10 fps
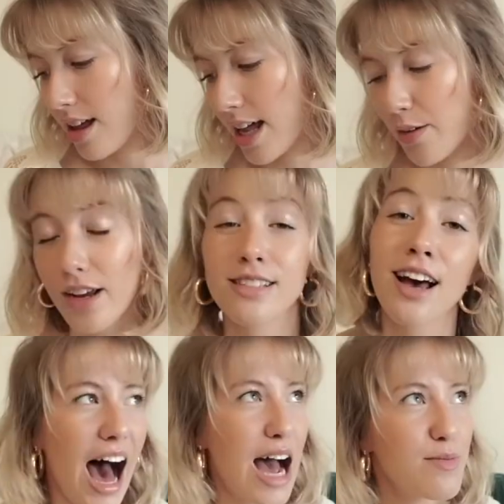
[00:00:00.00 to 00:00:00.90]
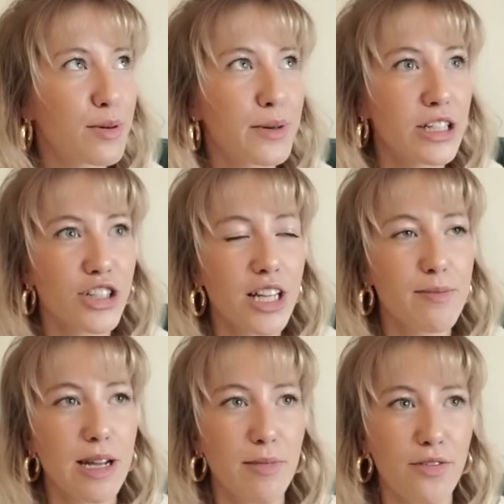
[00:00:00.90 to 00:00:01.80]
Anyways, I'm pretty sure
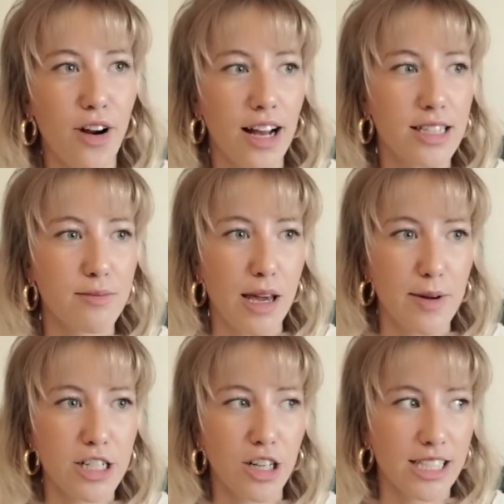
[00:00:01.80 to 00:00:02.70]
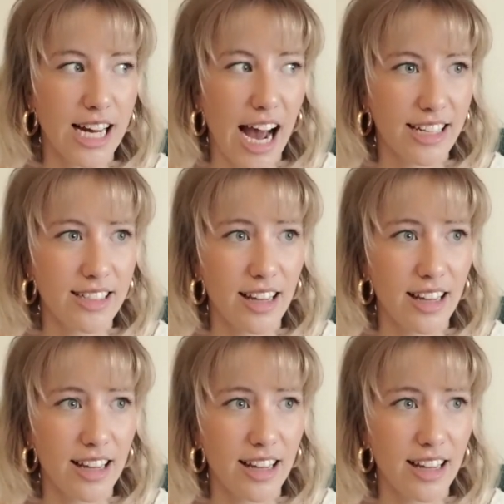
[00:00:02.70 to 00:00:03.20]
that me and my friends maybe took a taxi